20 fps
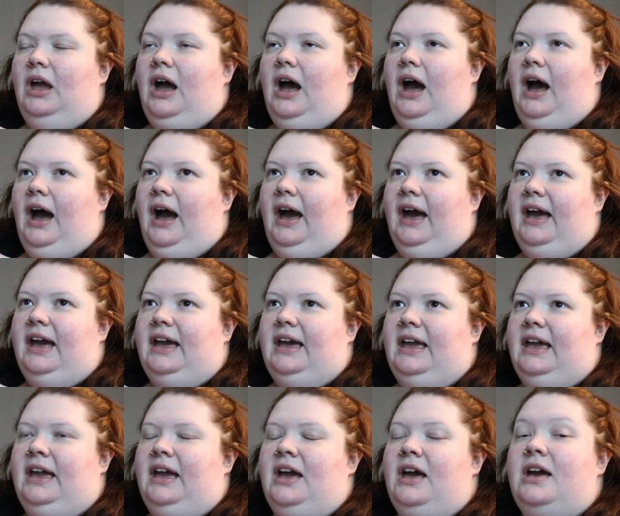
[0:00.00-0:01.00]

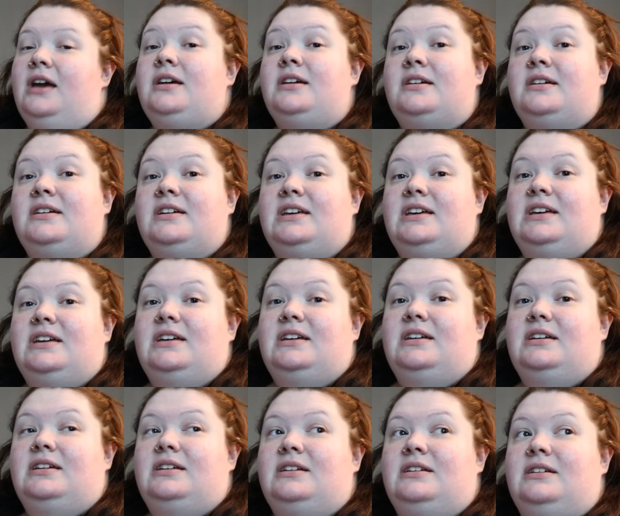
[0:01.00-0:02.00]
I
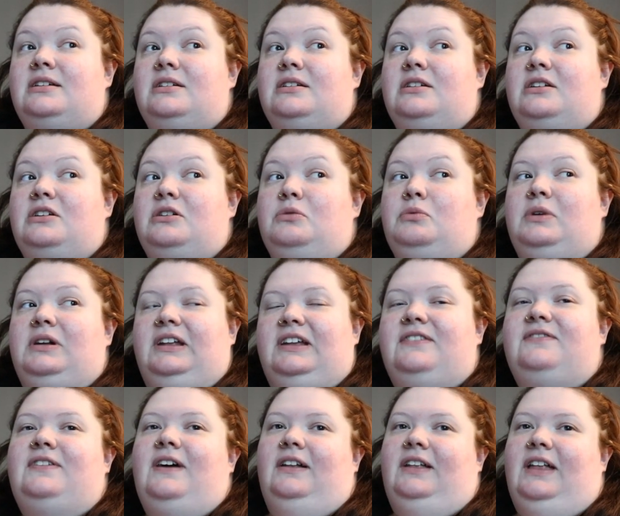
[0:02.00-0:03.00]

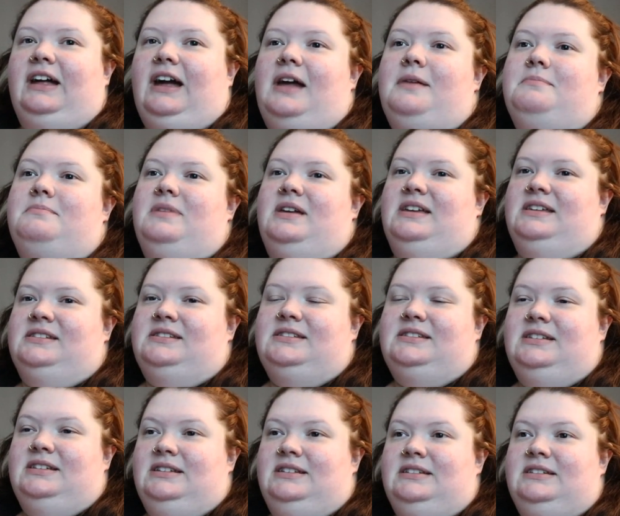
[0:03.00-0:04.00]
really felt like I
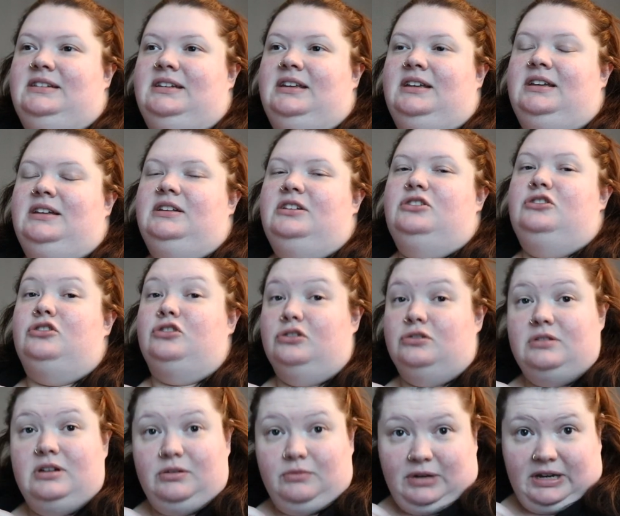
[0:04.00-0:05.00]
missed
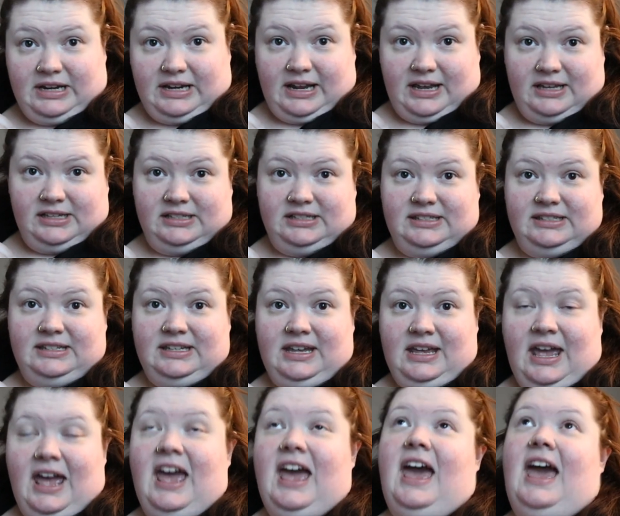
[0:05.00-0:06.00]
doing readings.
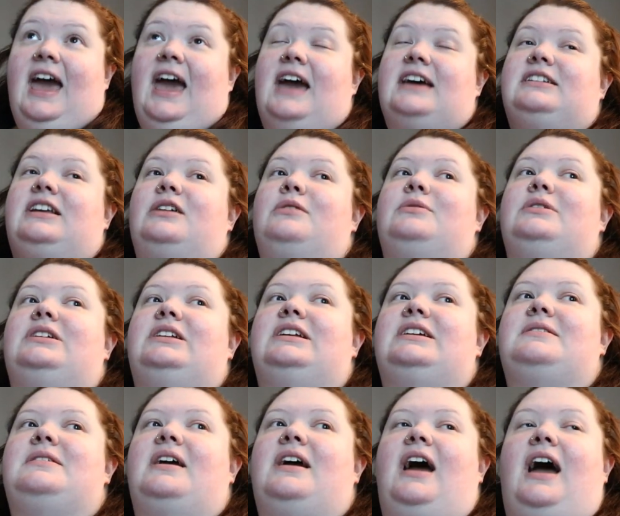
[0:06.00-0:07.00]
And
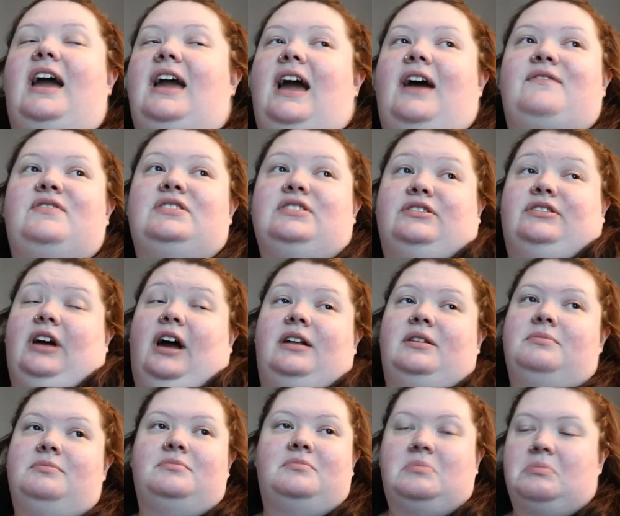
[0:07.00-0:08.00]
I haven't
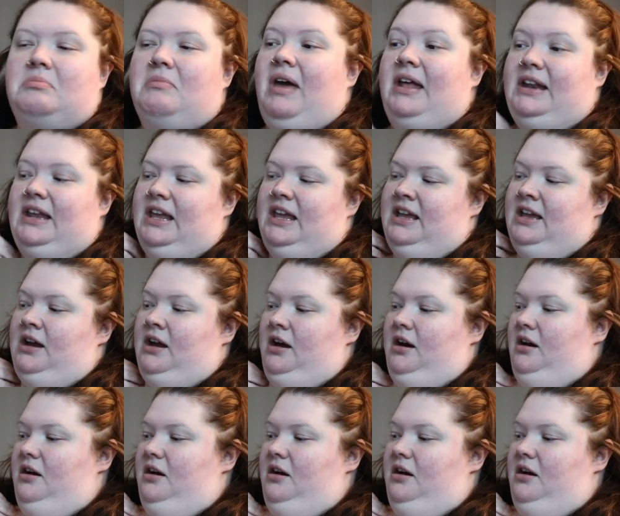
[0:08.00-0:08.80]
done many,